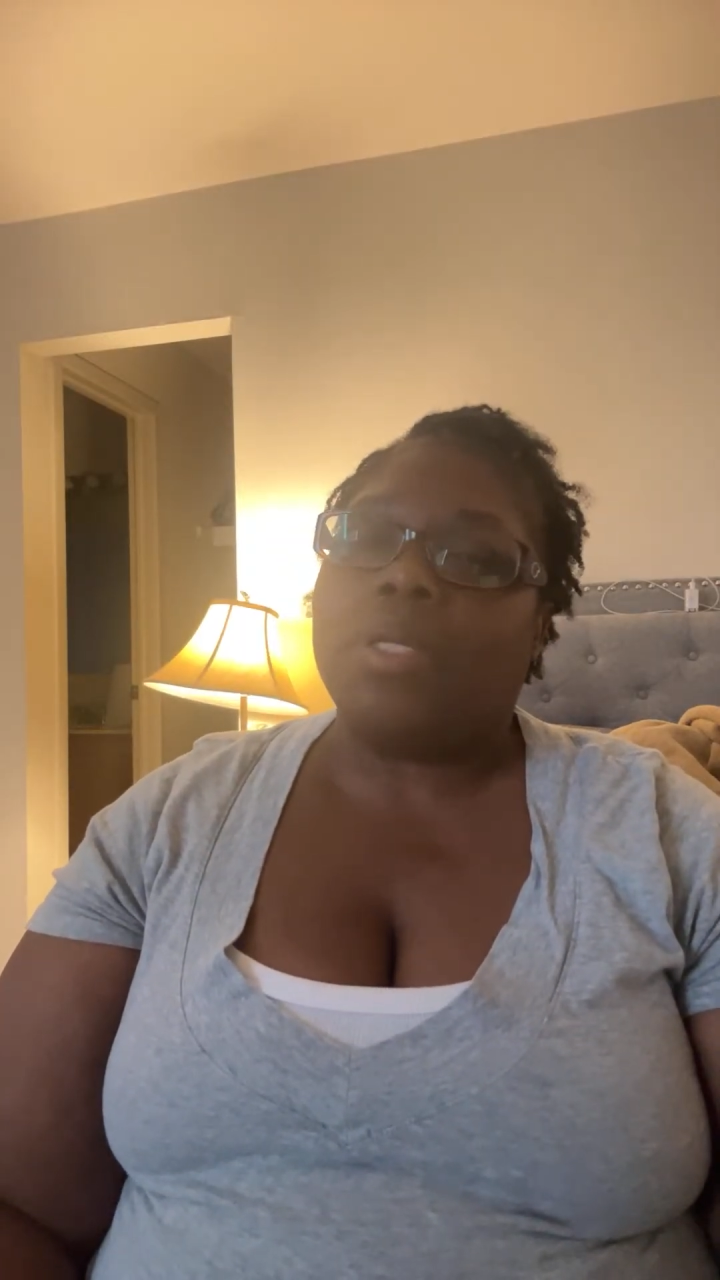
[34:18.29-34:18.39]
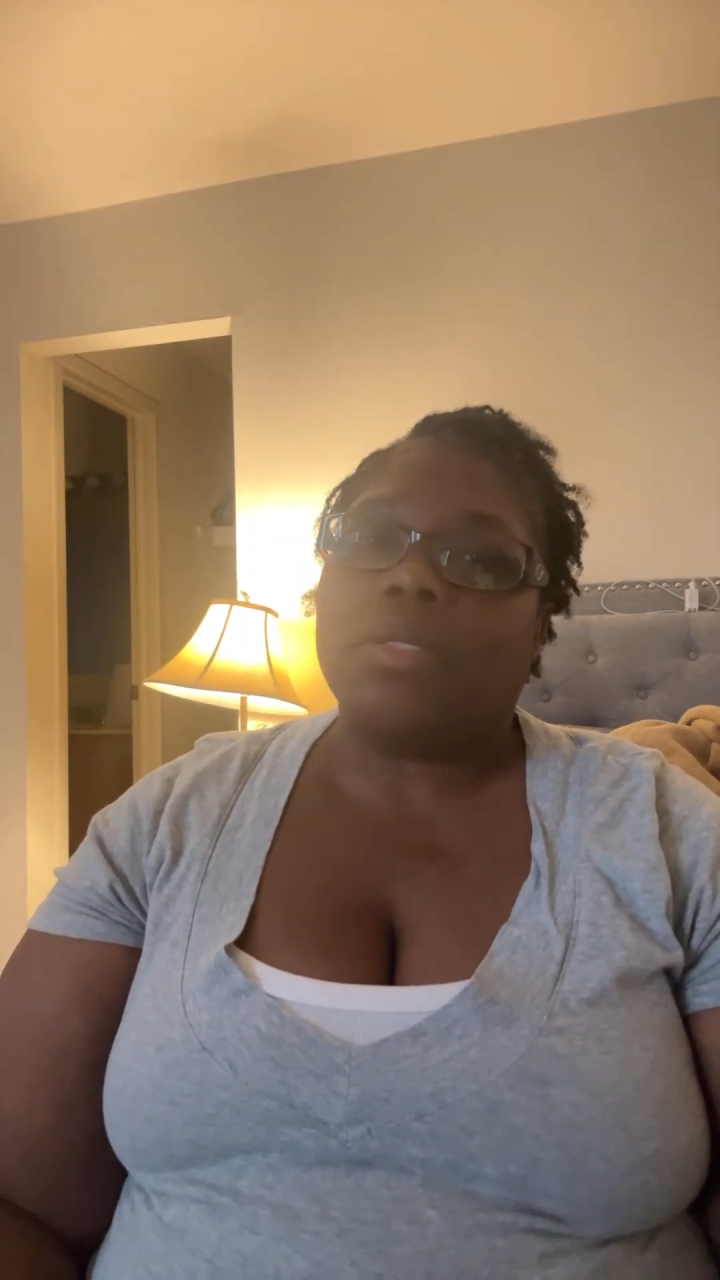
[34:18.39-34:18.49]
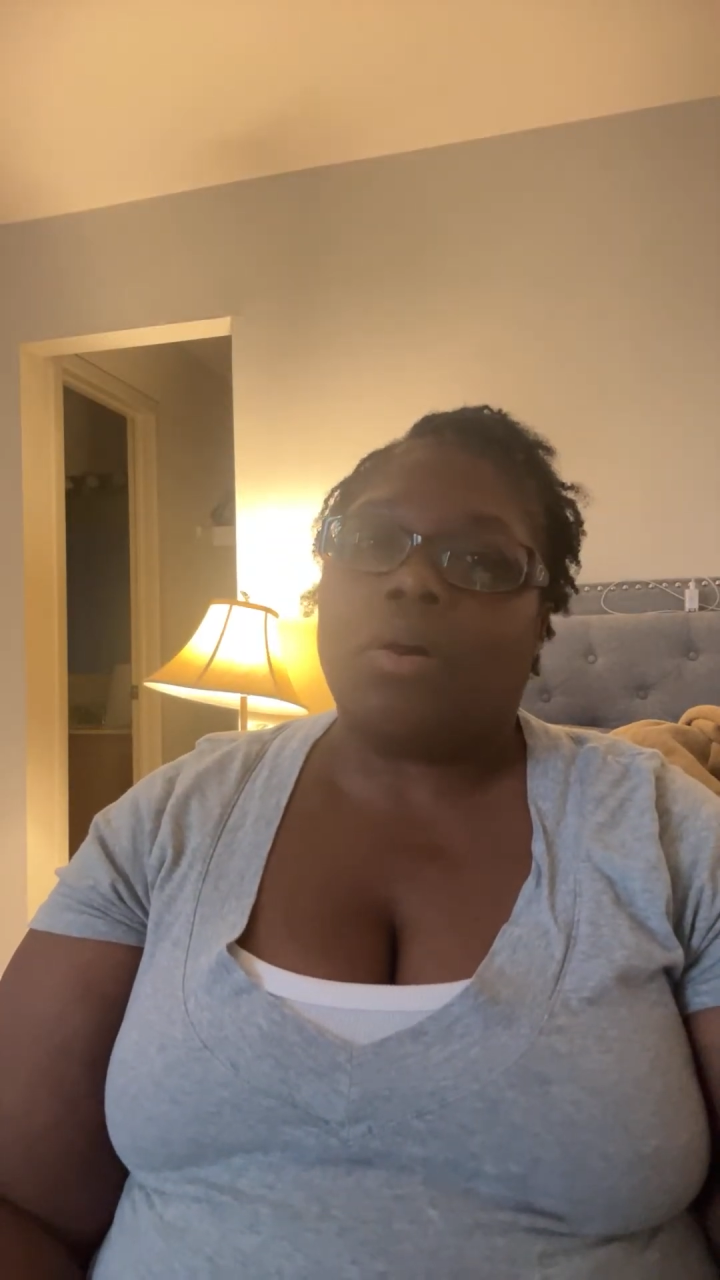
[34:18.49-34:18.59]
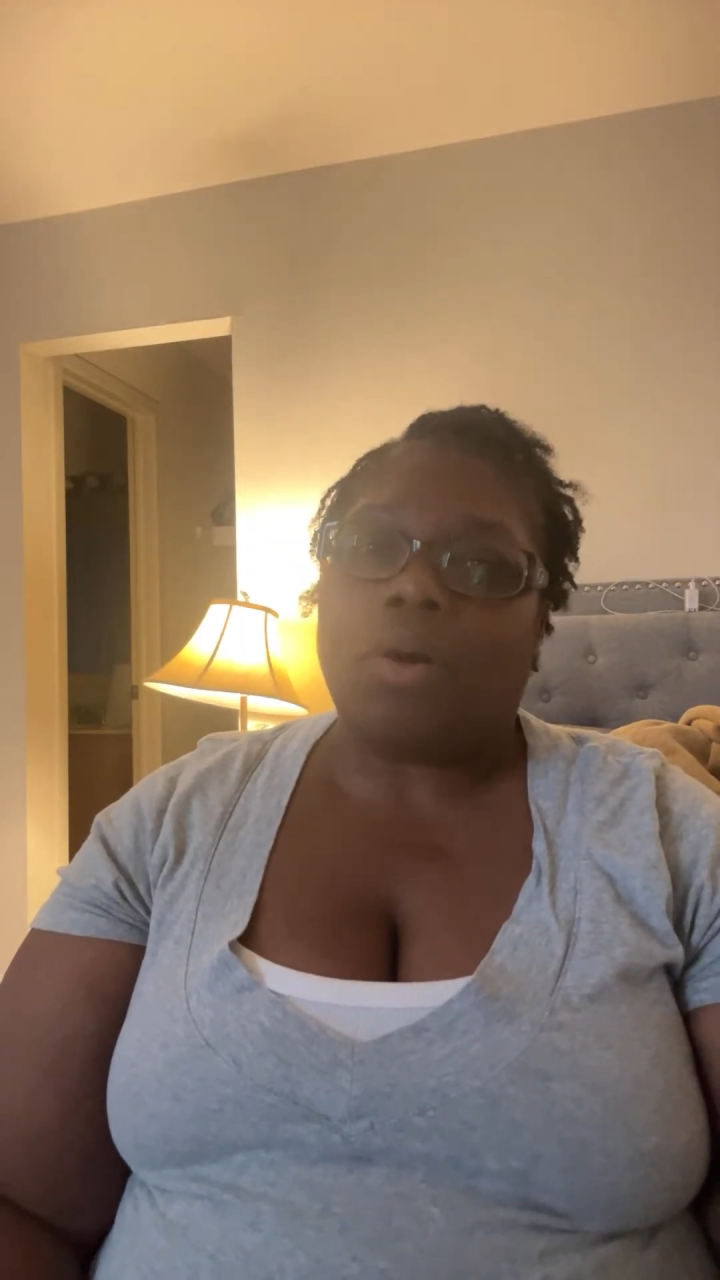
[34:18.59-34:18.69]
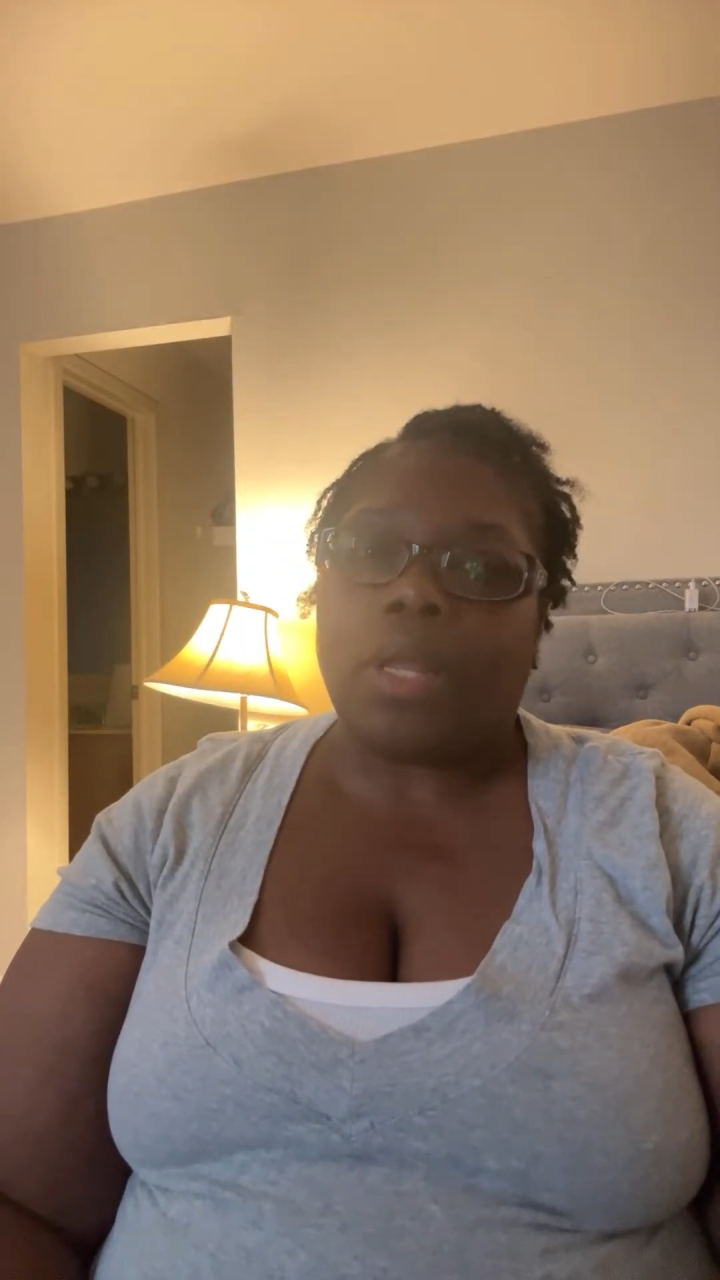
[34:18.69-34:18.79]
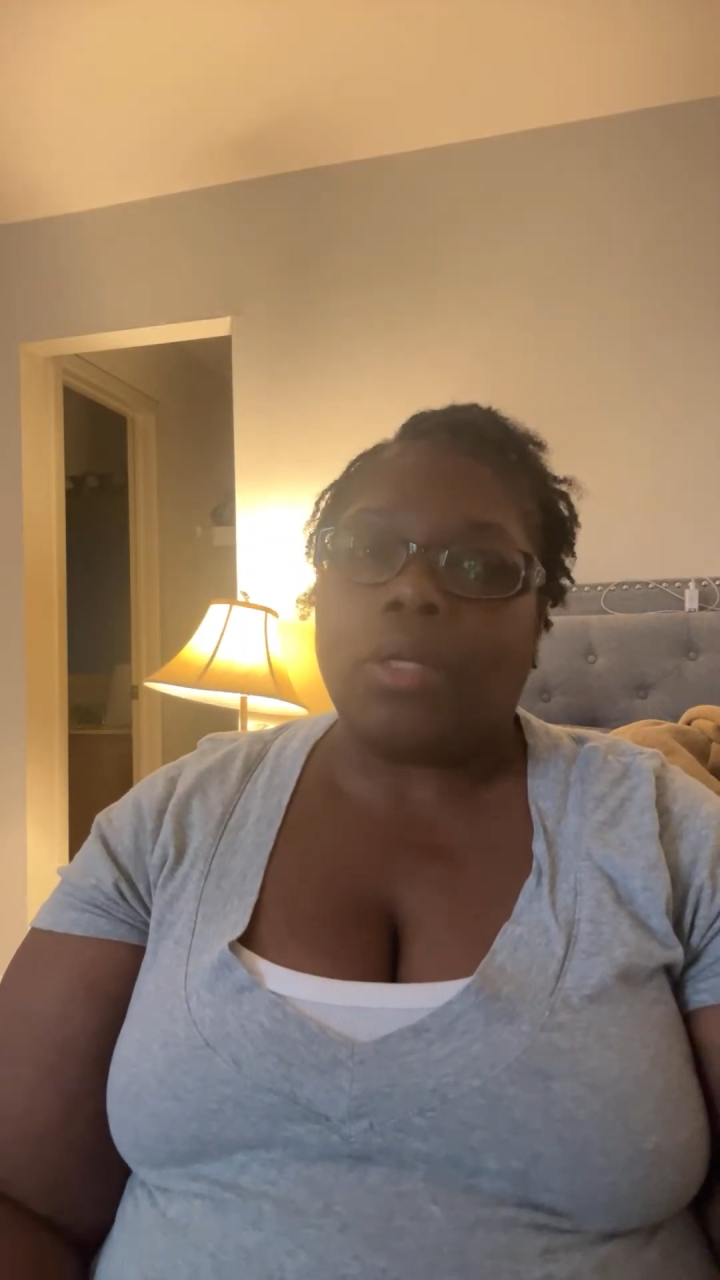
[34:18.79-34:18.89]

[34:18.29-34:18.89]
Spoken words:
That's all